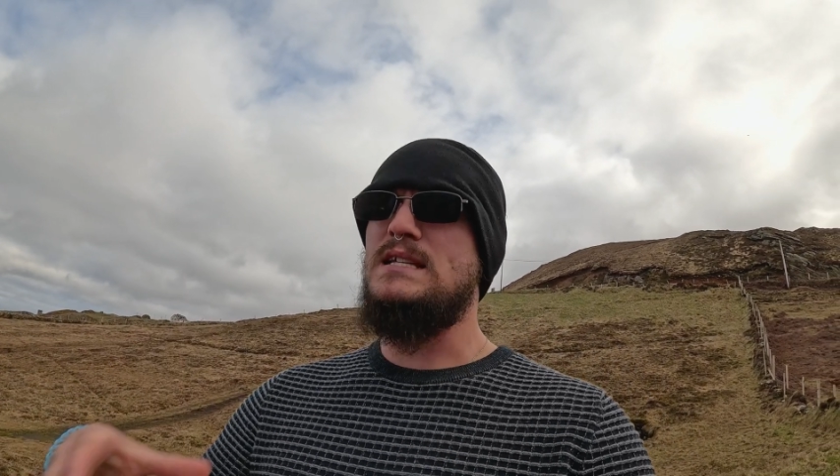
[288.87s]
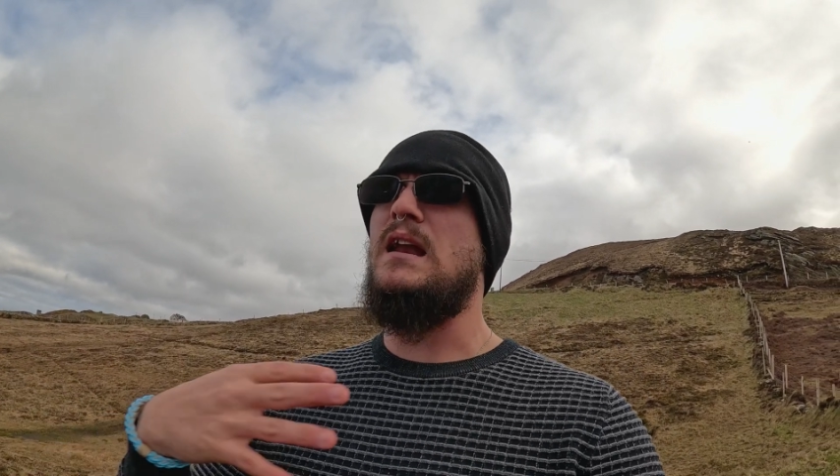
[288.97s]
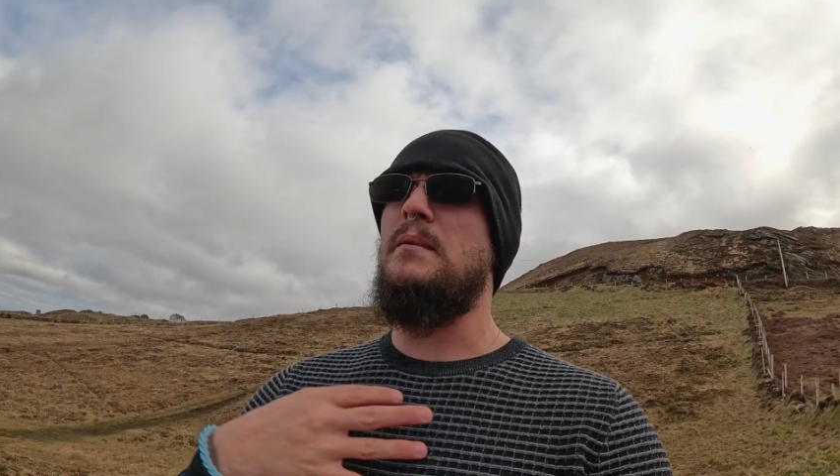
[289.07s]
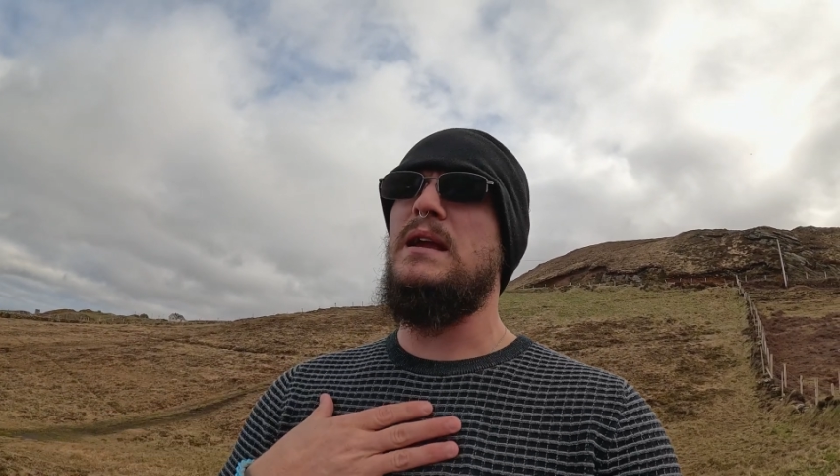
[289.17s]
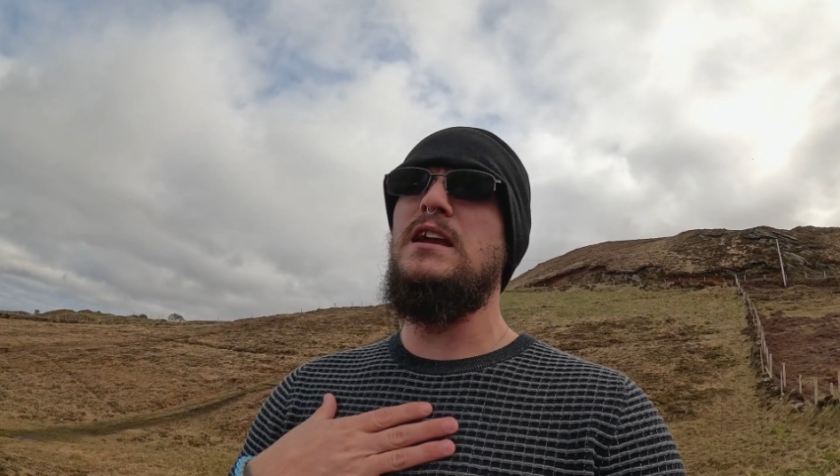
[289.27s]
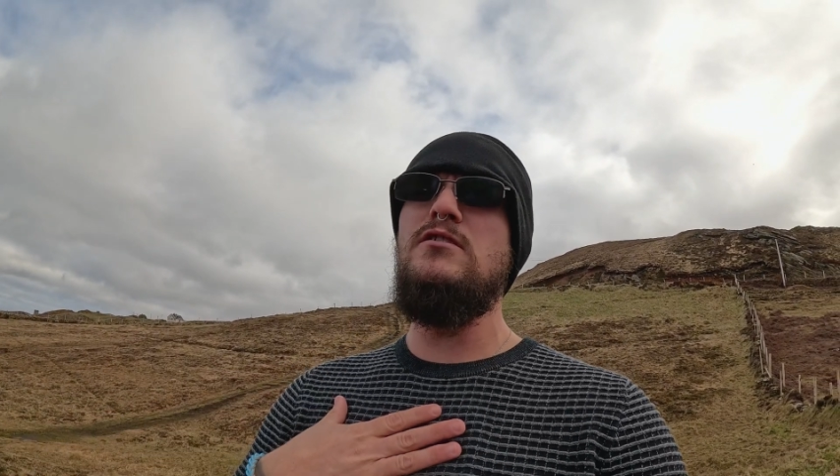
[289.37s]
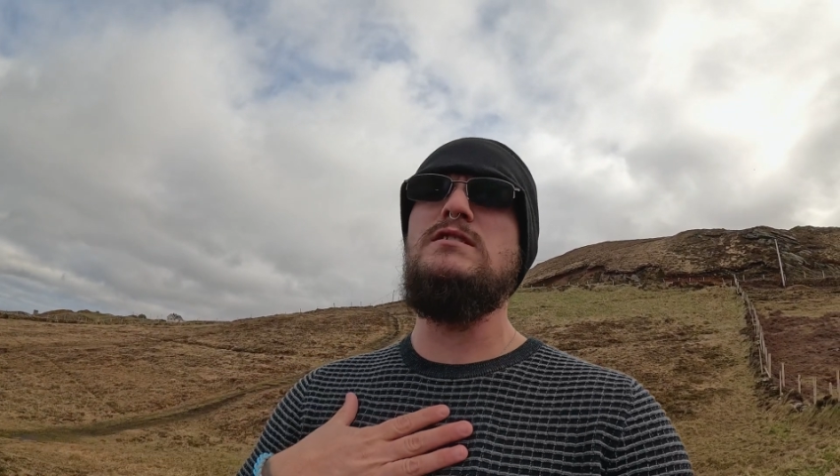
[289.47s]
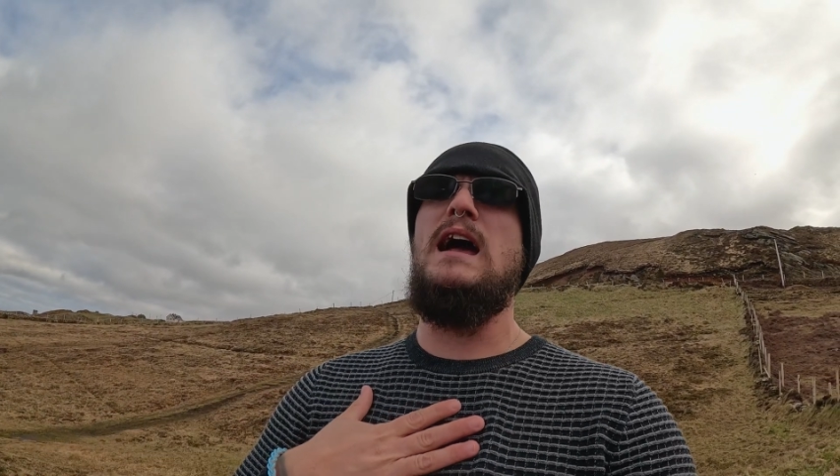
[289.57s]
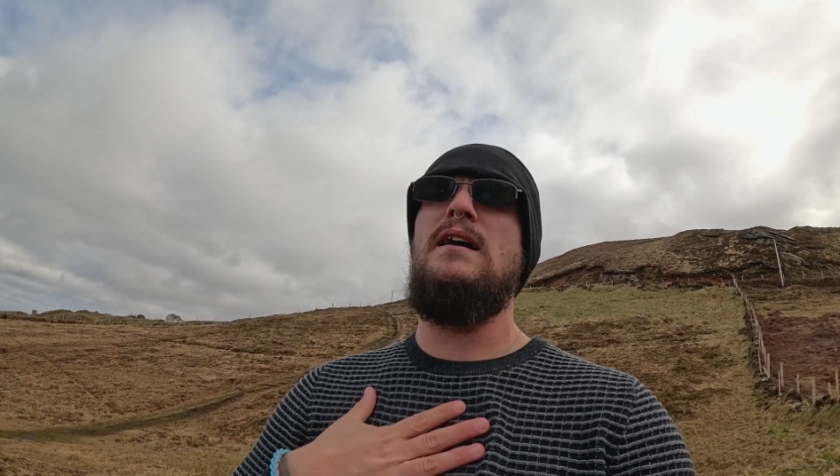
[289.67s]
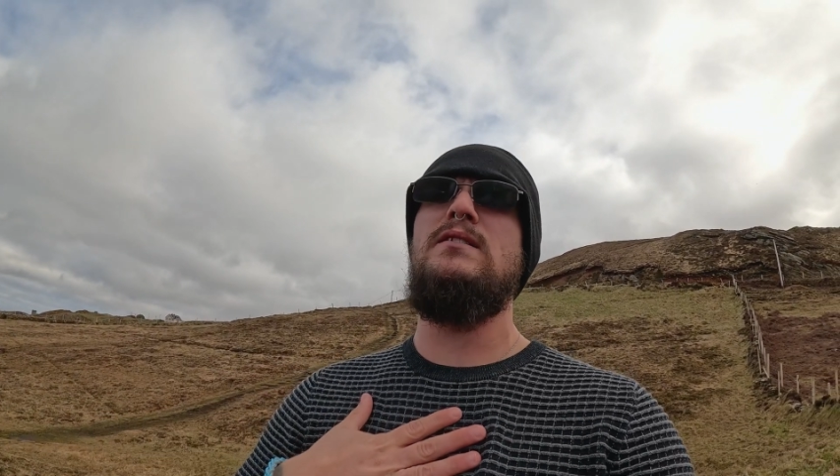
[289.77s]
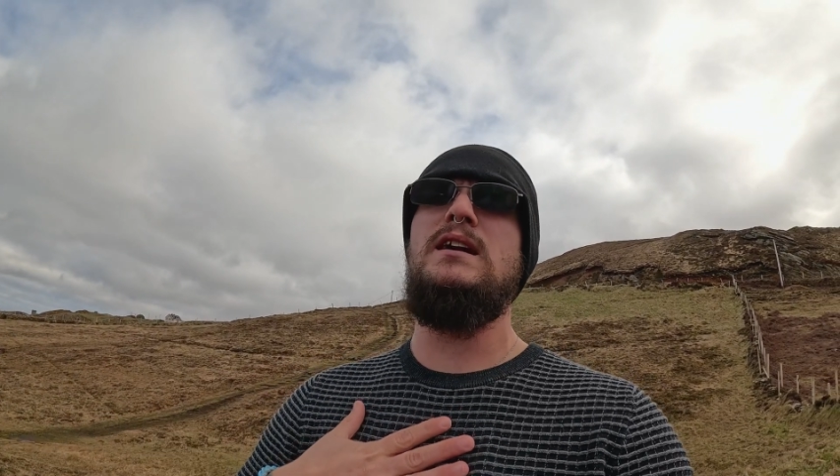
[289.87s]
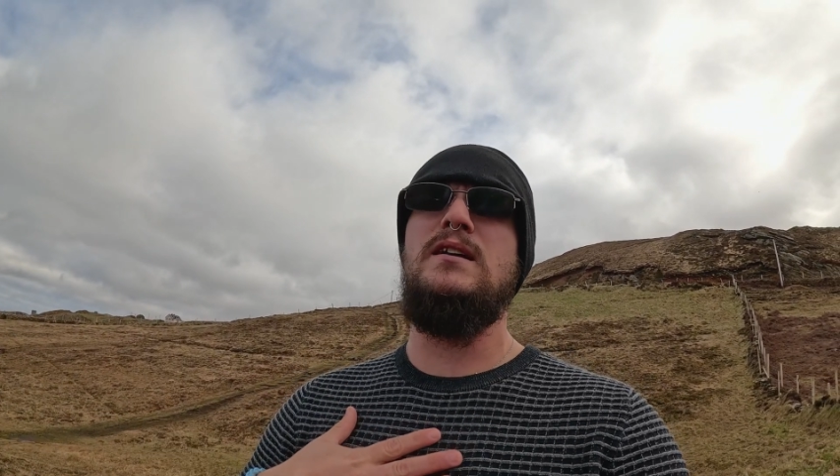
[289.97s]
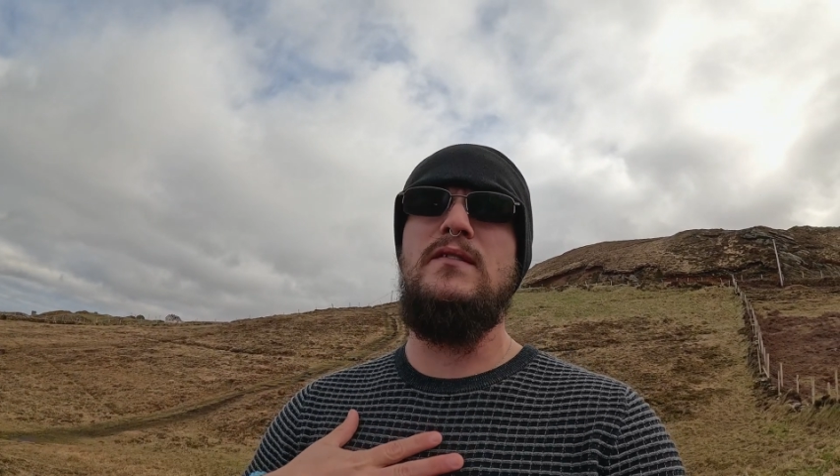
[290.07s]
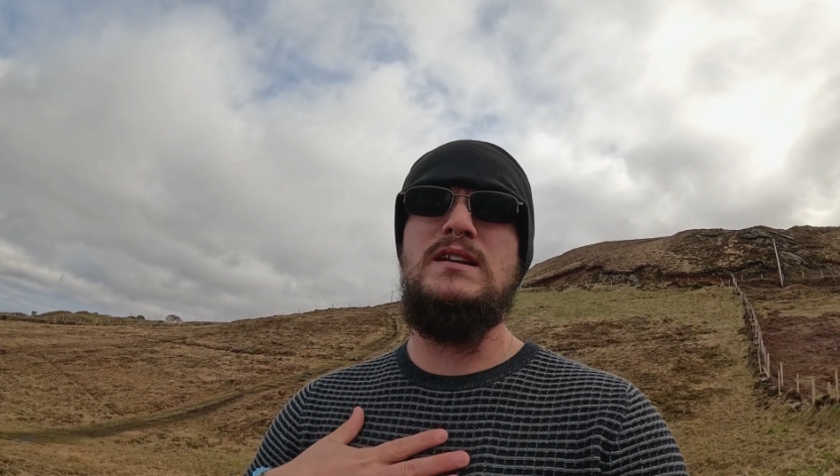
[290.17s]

And I'm a huge advocate of